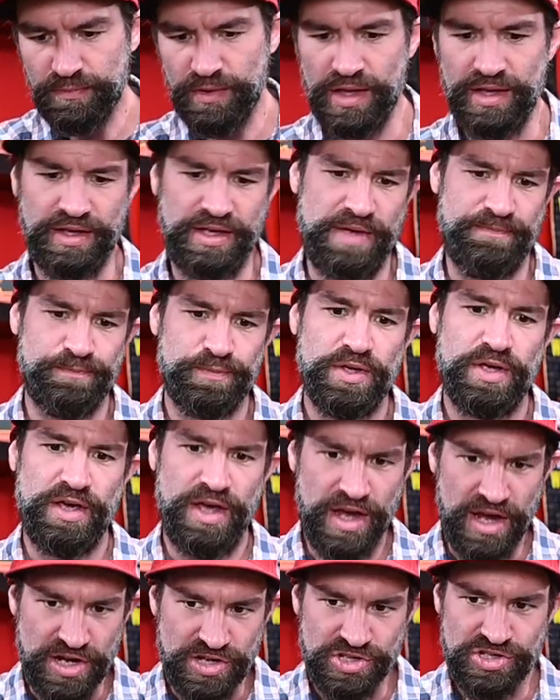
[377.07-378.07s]
like
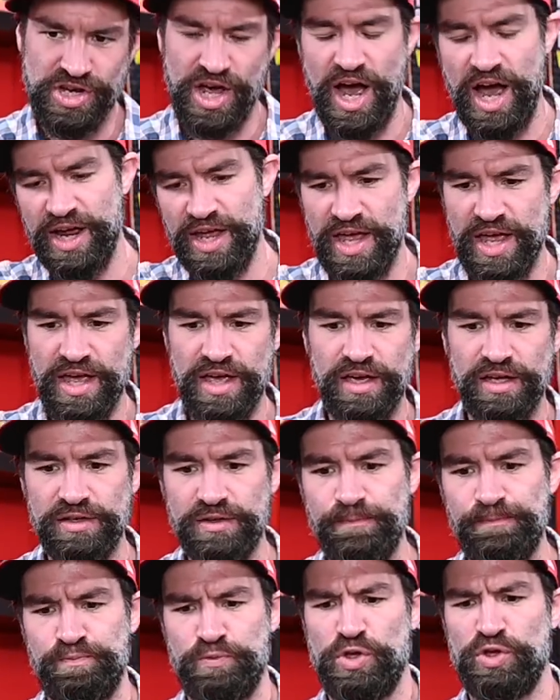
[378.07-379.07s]
aged
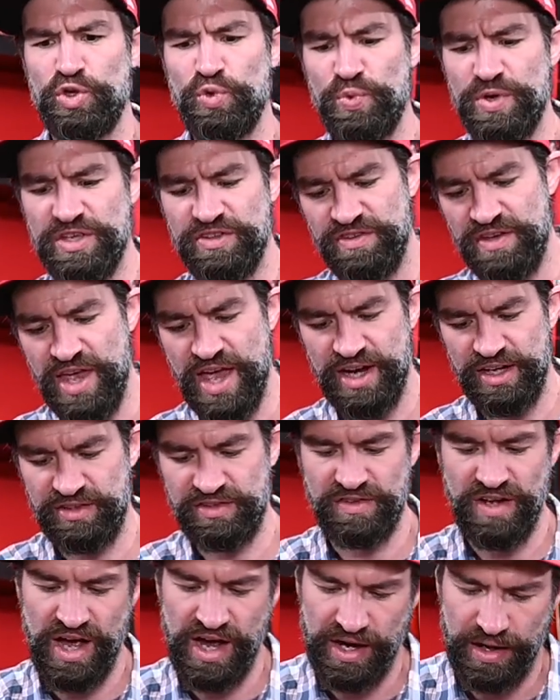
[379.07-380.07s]
cayenne, Louisiana
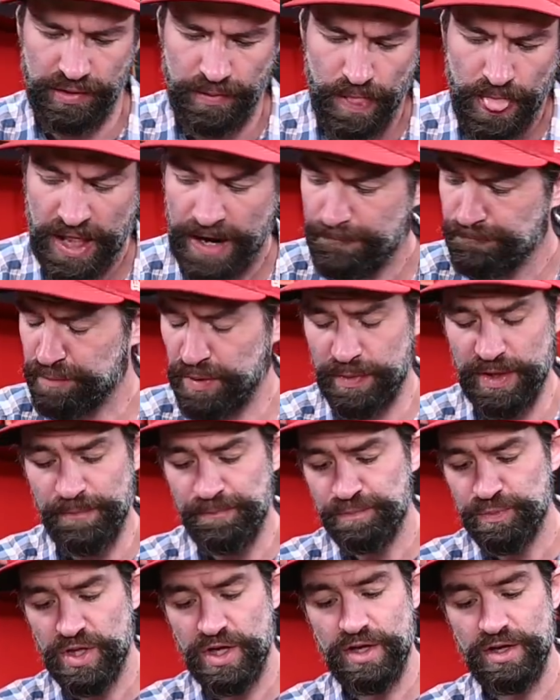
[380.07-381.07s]
style. I
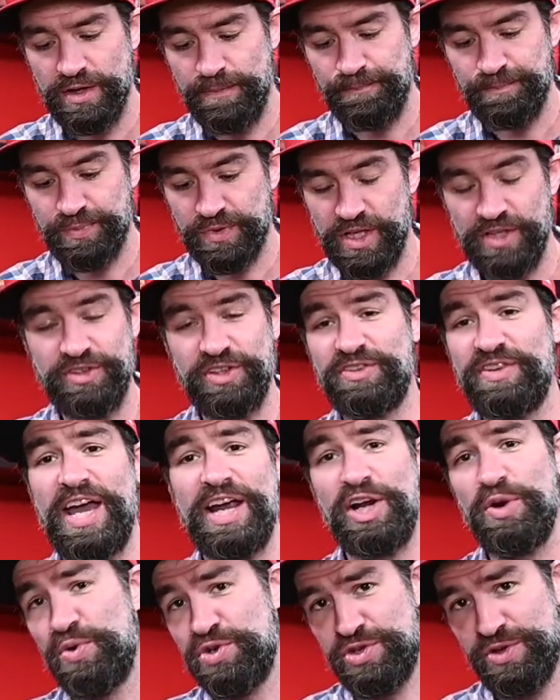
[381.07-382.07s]
mean, it's
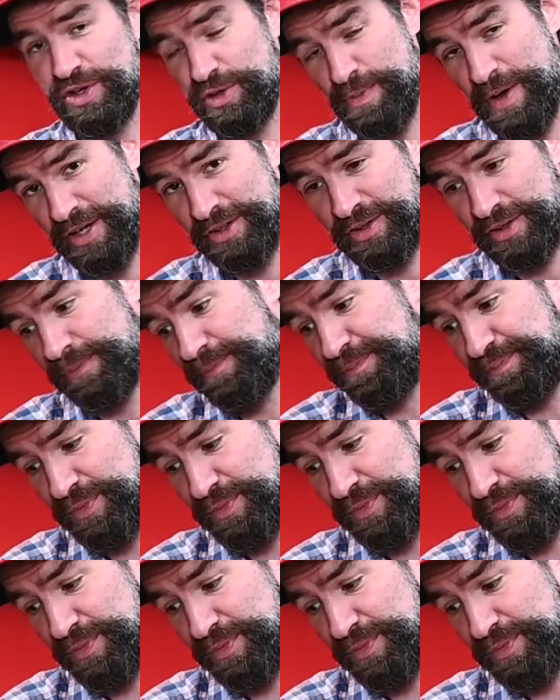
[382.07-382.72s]
exactly what you're expecting,